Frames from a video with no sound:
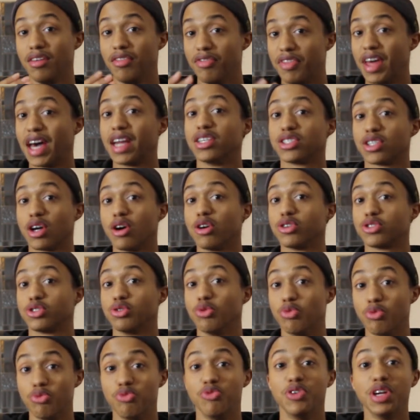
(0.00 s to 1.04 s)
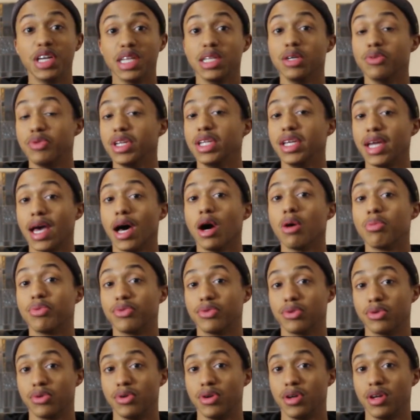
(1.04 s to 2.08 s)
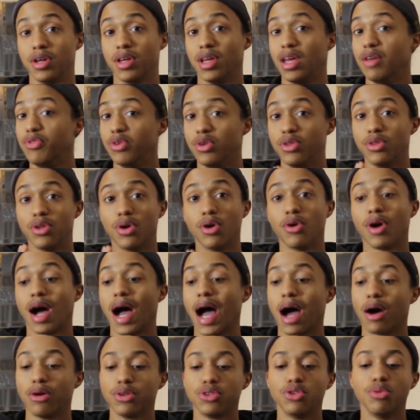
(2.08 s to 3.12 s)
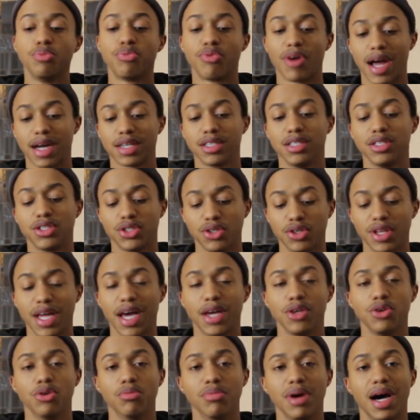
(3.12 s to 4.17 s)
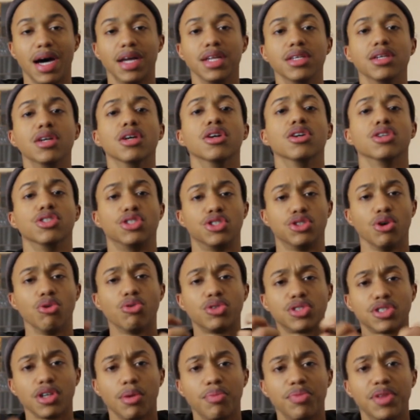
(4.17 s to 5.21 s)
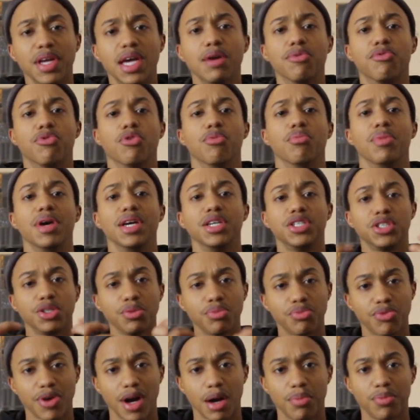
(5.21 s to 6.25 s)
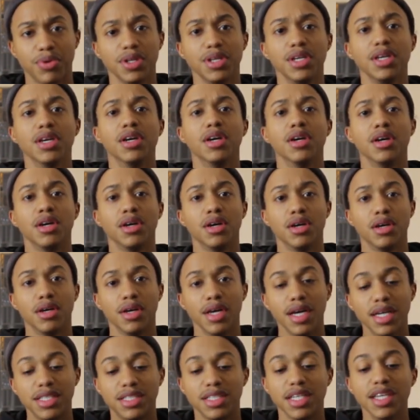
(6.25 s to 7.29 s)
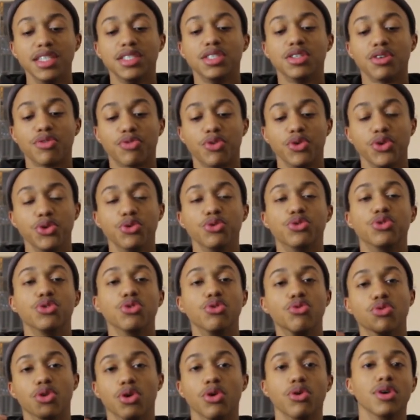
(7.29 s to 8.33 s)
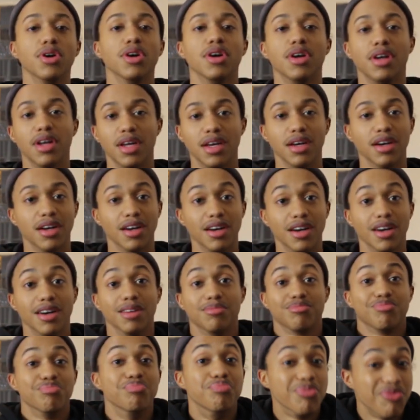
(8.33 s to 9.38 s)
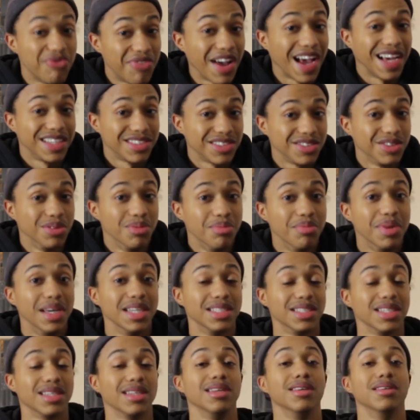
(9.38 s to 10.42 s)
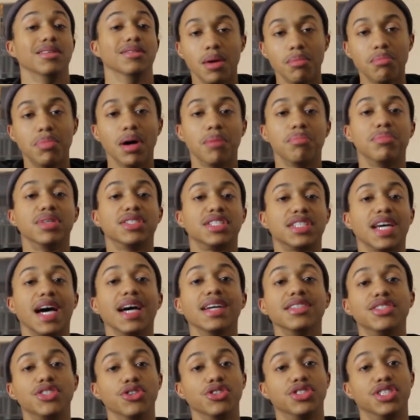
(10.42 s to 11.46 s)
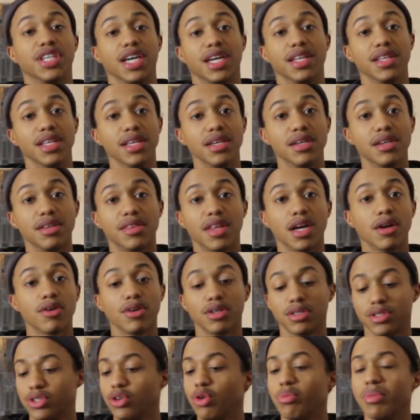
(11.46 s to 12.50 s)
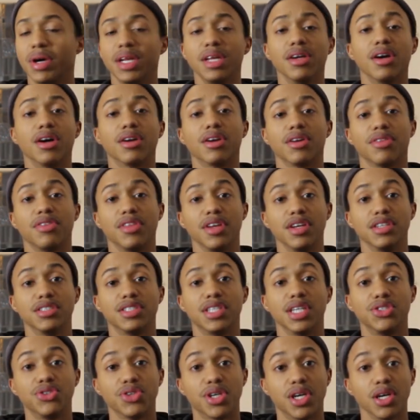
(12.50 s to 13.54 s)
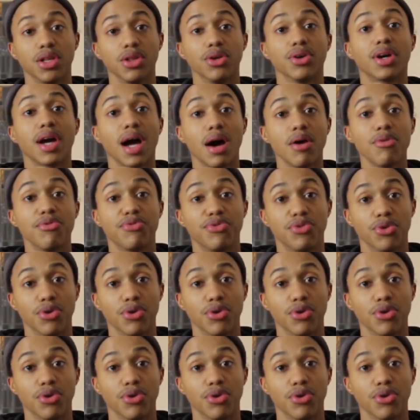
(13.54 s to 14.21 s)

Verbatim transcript: that is also really, really helpful if you know how to practice so that your body soaks up the information properly. It's easier for you to grow uh, faster, basically. But besides your technique, there are so many other things that you can look out